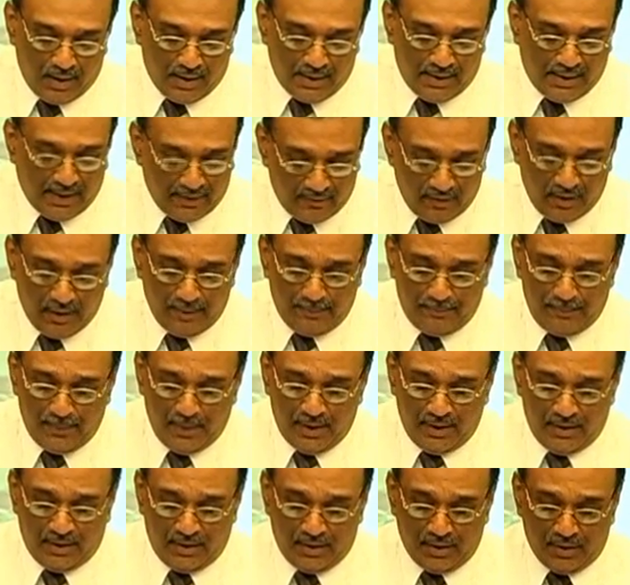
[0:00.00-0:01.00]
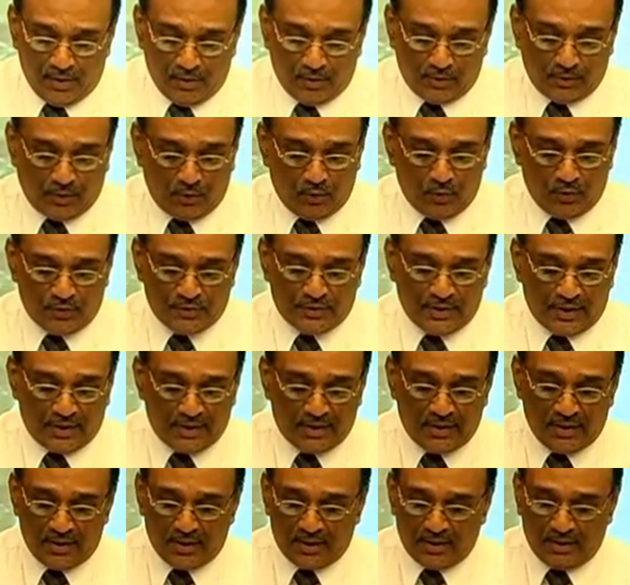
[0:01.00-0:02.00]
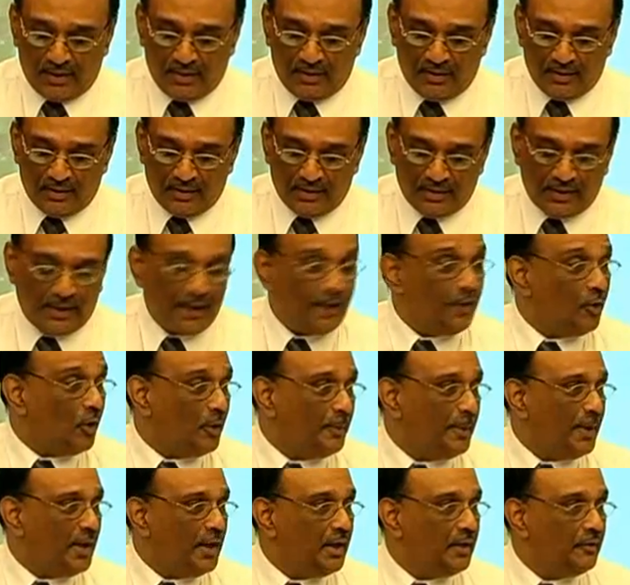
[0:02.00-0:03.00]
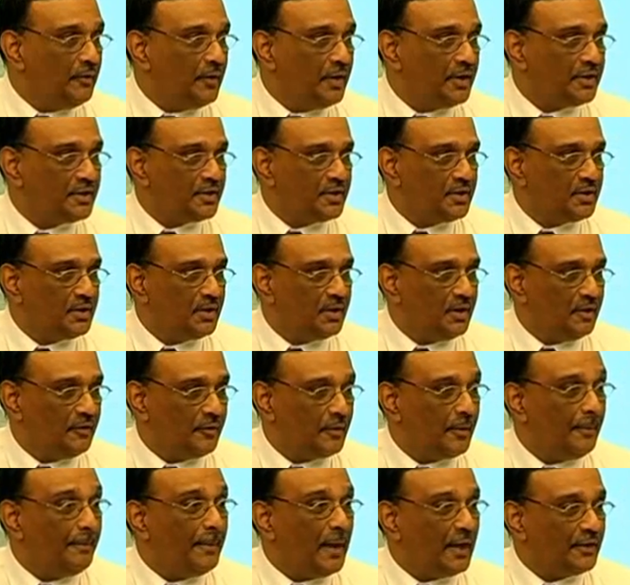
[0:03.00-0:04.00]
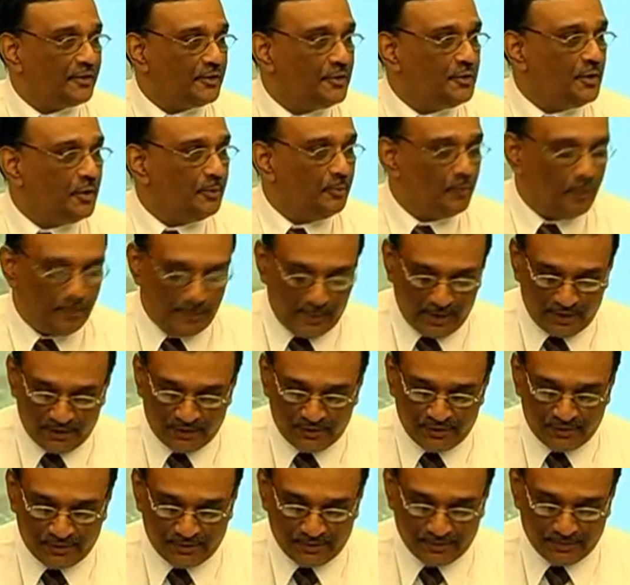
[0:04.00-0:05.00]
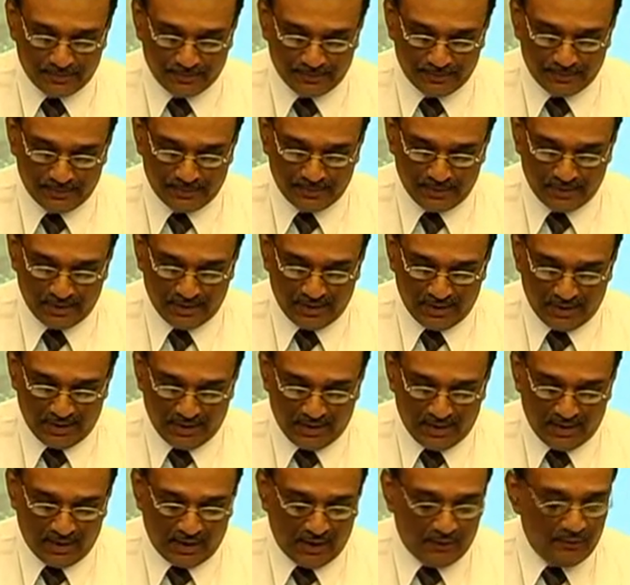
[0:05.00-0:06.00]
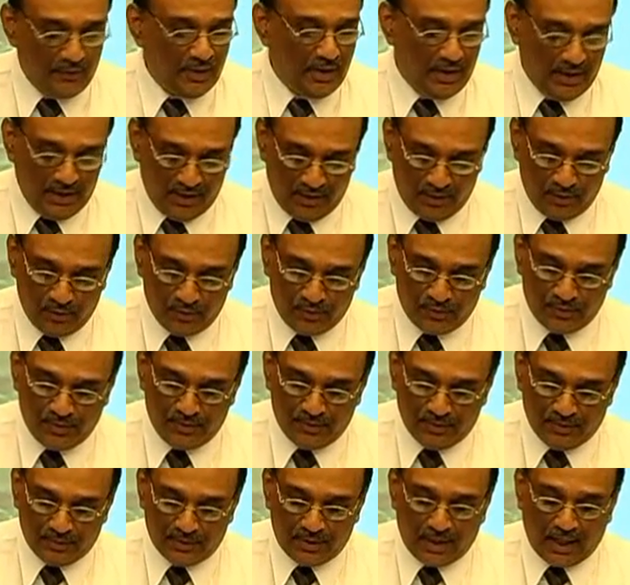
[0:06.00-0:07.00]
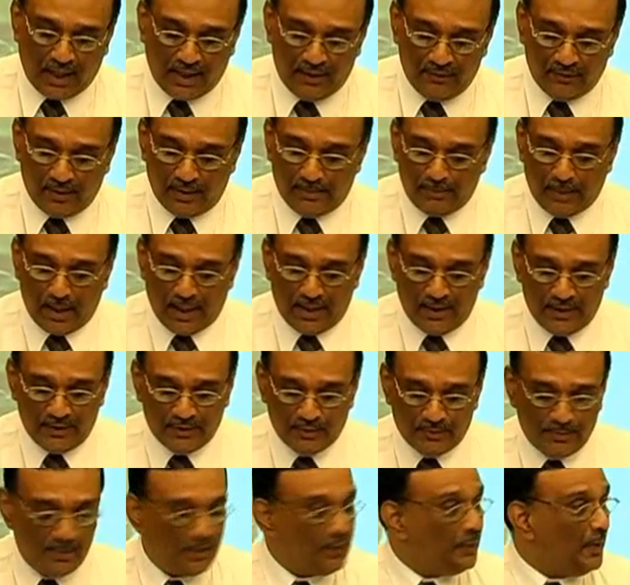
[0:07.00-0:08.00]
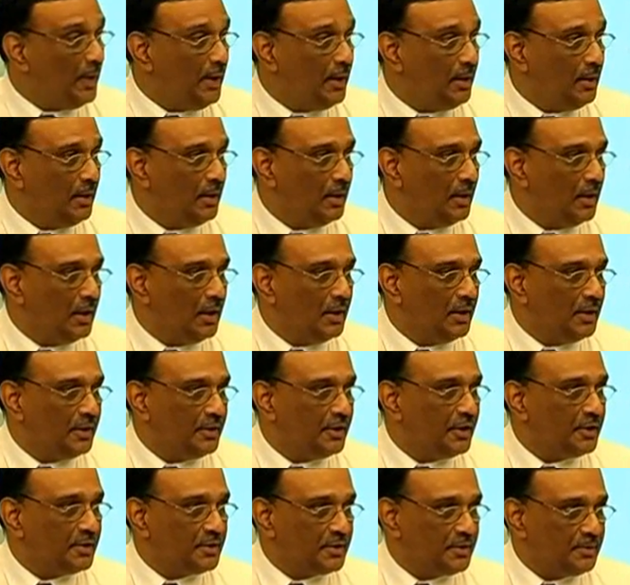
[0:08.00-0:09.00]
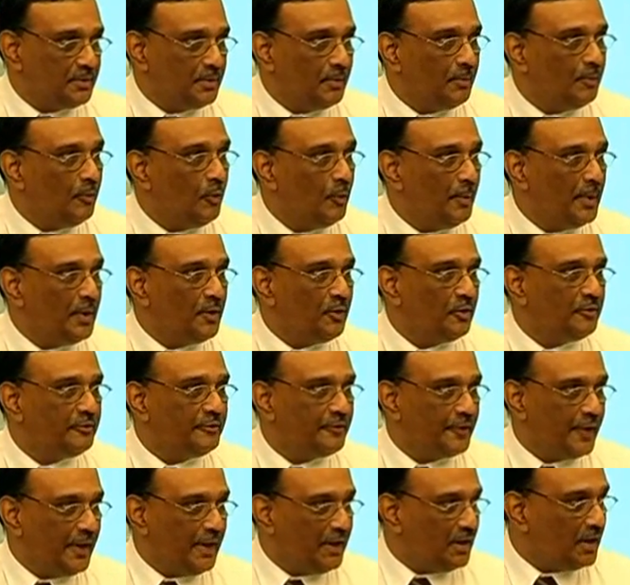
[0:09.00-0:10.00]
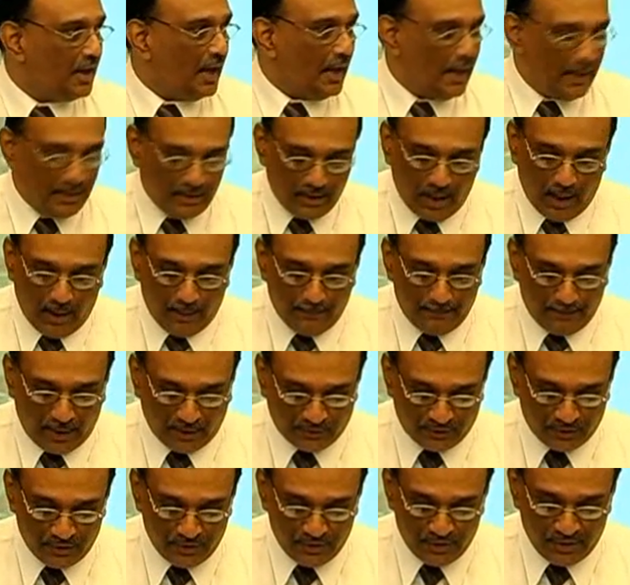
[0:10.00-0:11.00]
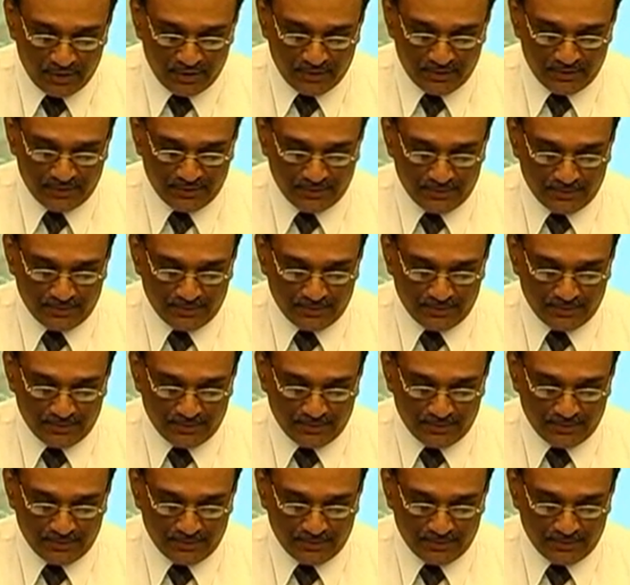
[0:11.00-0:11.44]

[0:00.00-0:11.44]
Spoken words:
Development of the road sector cannot be divorced from passenger movements, and we need to drive a balance between the movement of freight and passengers.